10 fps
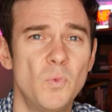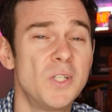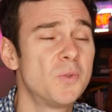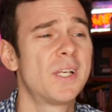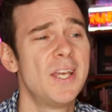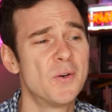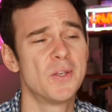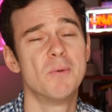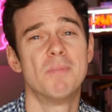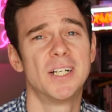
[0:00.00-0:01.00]
which will kill
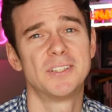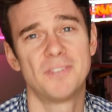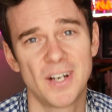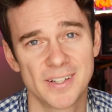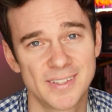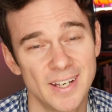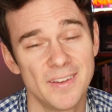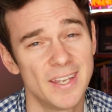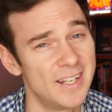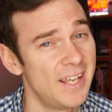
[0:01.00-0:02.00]
you much faster
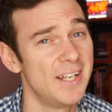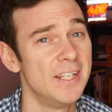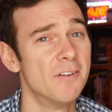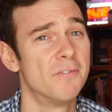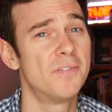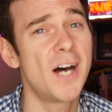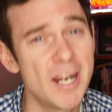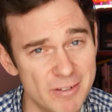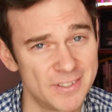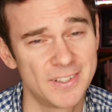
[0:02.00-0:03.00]
than any
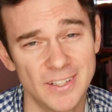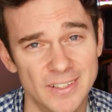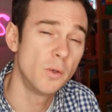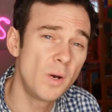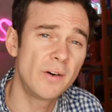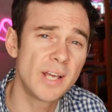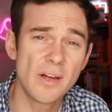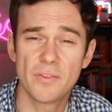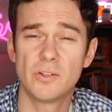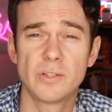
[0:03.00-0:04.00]
virus could. The World
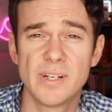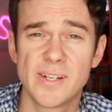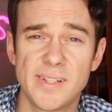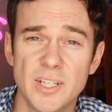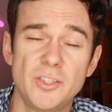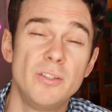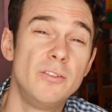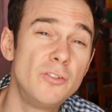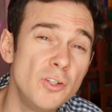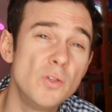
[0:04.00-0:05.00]
Health Organization
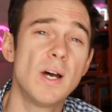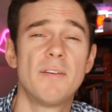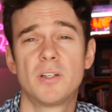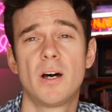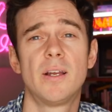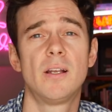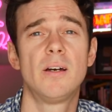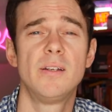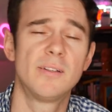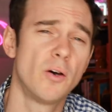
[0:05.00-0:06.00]
do have
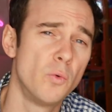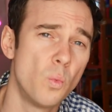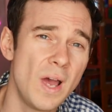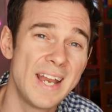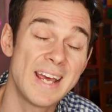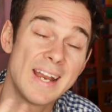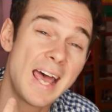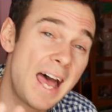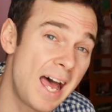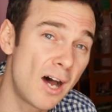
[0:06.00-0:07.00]
guidelines on when and
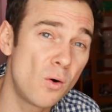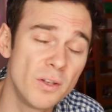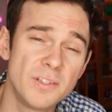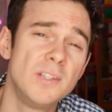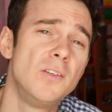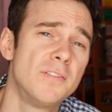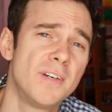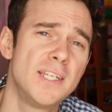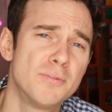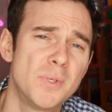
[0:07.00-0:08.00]
how to use
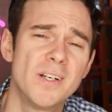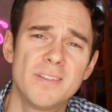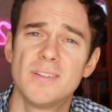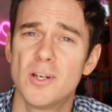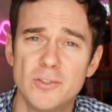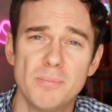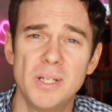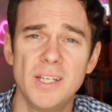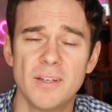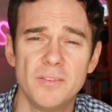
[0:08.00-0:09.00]
face masks,
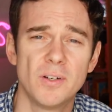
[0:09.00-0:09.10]
notably if